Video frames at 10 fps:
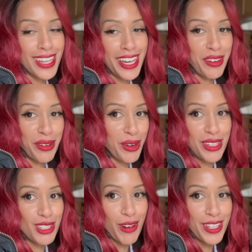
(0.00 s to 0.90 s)
I don't know
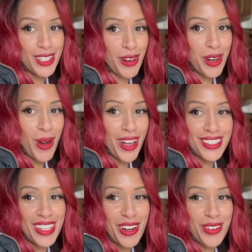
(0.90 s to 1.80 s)
his friends very well,
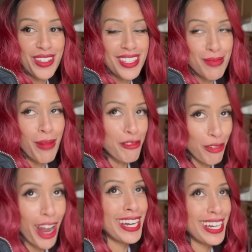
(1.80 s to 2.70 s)
so it's my
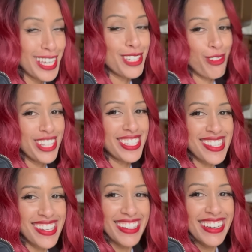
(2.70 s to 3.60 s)
friend and his friends.